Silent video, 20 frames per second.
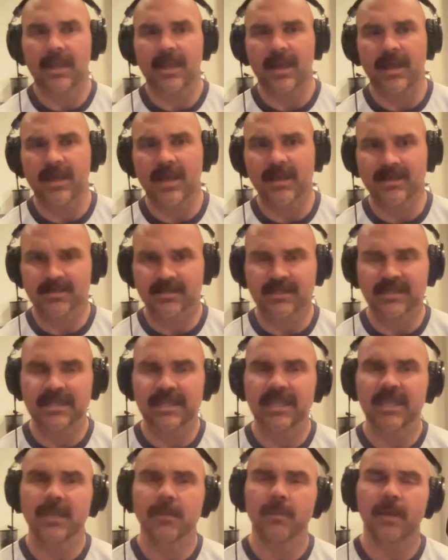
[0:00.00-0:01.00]
as a
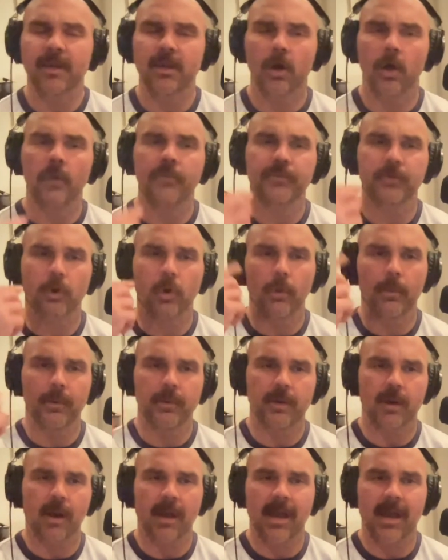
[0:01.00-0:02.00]
team, and also
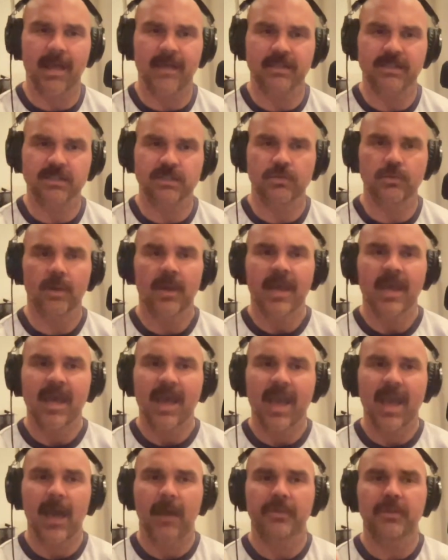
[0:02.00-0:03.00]
opened our eyes to
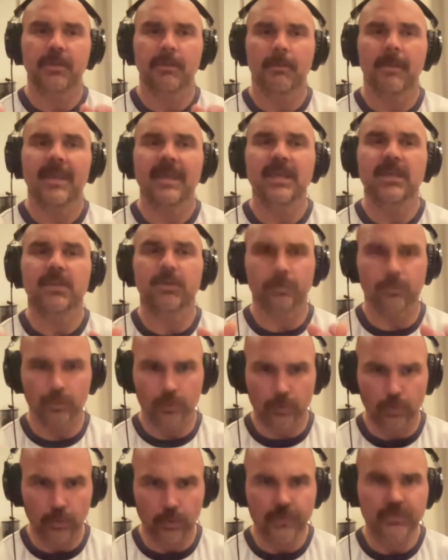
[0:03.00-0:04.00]
how you make the
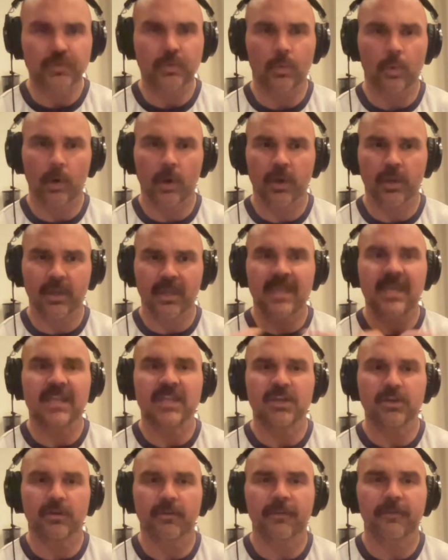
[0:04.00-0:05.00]
rules work
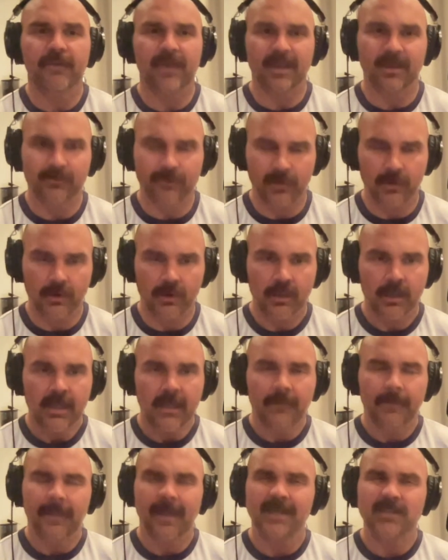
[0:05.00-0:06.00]
in your favor.
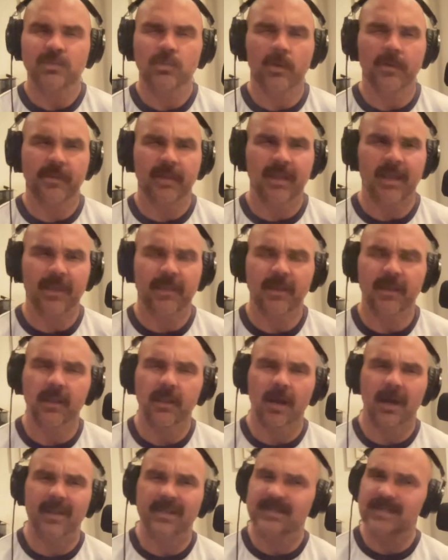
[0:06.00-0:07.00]
That's one thing I think a
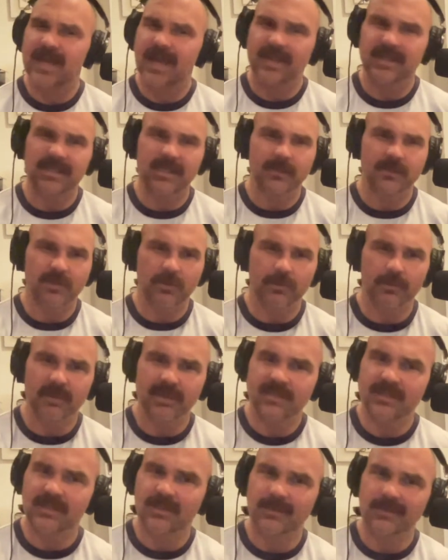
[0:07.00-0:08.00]
lot of tag teams are
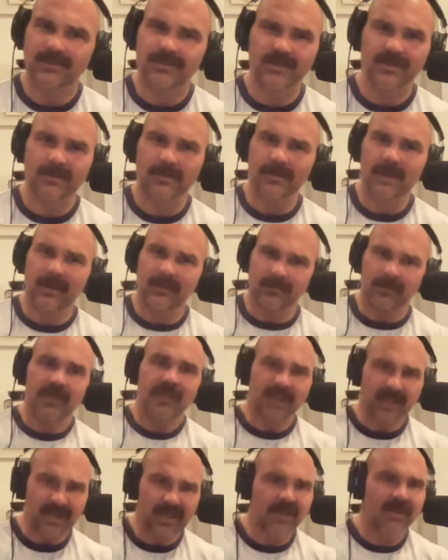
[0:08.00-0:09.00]
missing
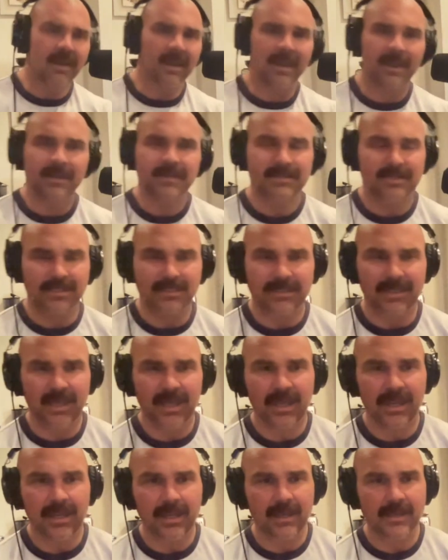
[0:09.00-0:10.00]
then and
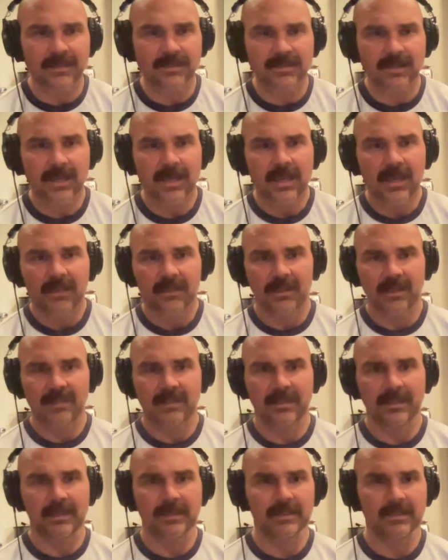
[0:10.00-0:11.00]
today is
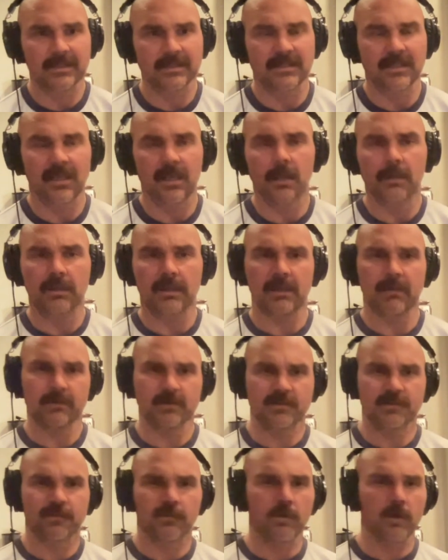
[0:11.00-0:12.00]
they say, okay,
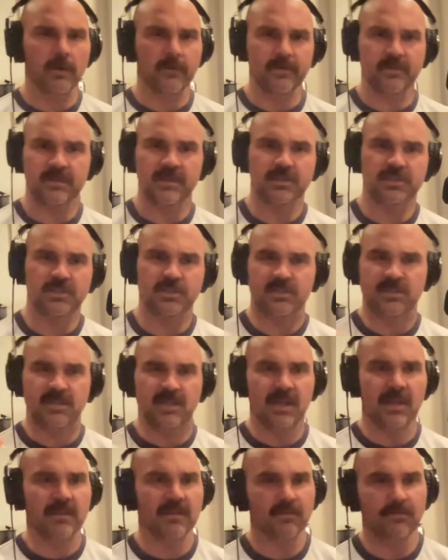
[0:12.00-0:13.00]
there's four of us, let's just
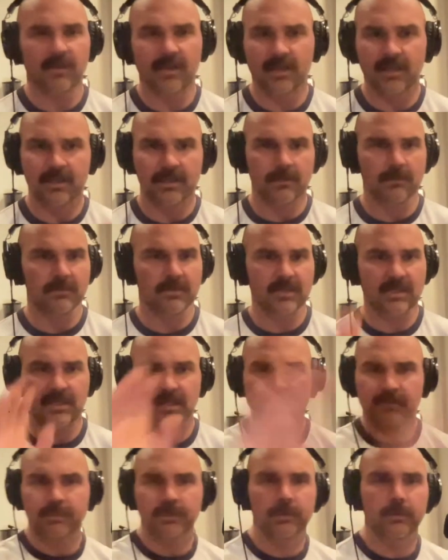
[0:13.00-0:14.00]
stay in the ring and do
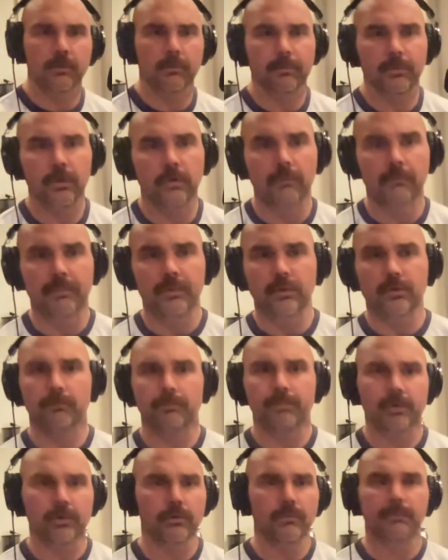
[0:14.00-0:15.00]
this, boom, boom,
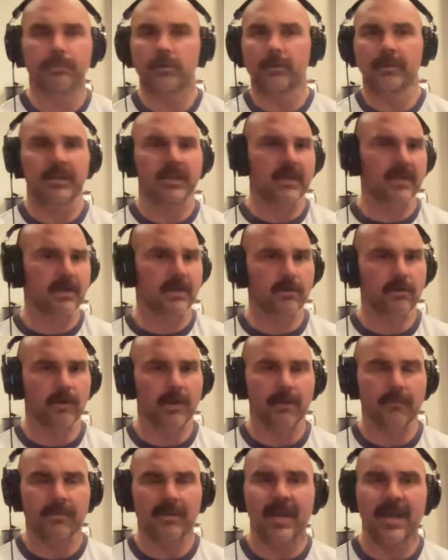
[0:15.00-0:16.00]
boom, boom, boom, and get a
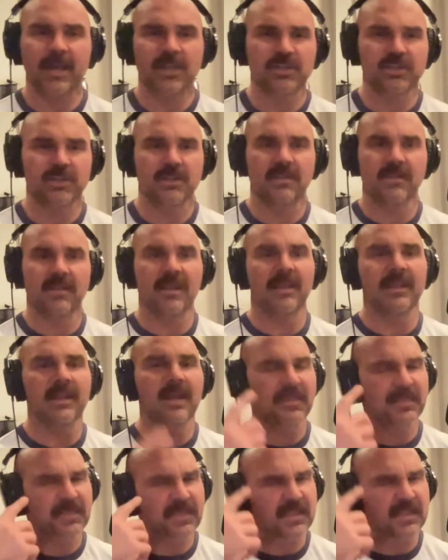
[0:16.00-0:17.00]
great reaction. And
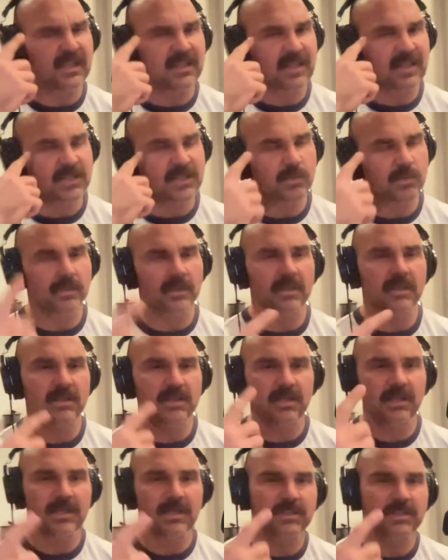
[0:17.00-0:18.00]
I think that's where they
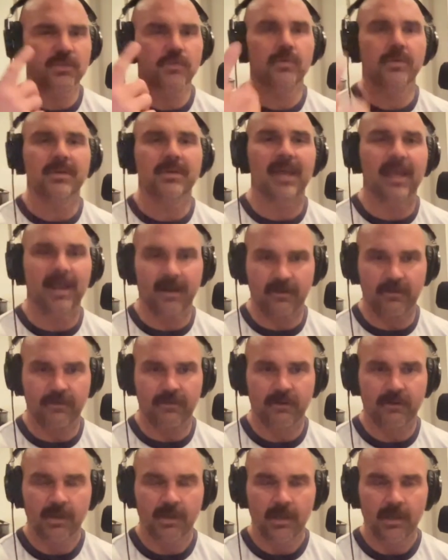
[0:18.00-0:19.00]
think it's
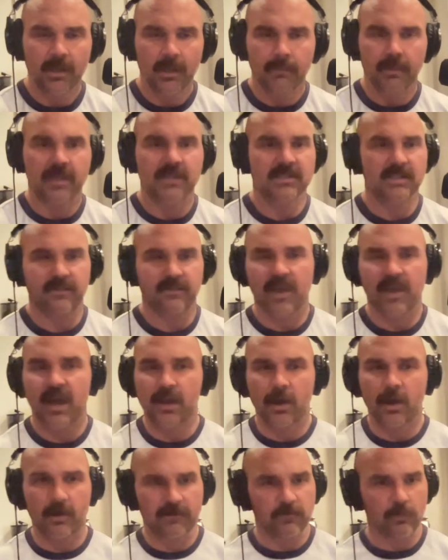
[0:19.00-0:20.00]
creative, because they've
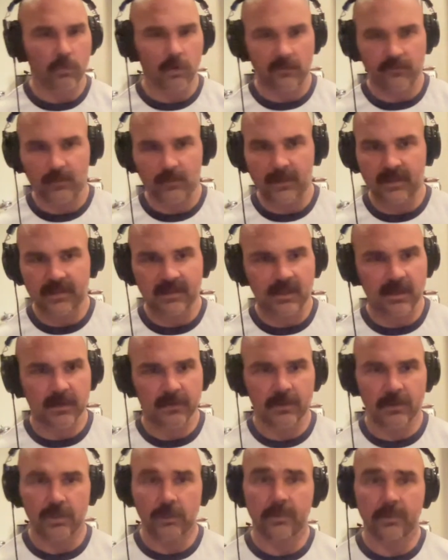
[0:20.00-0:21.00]
got all four of them in there
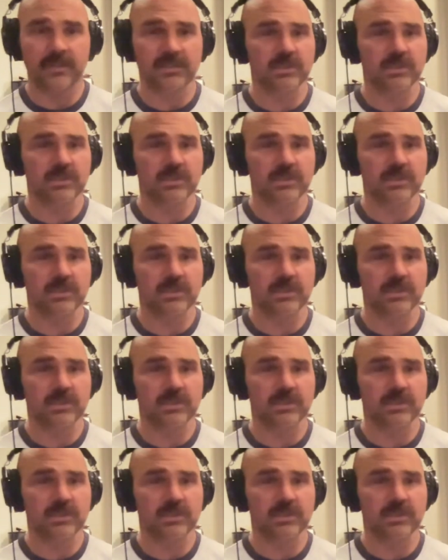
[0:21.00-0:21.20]
and they're doing this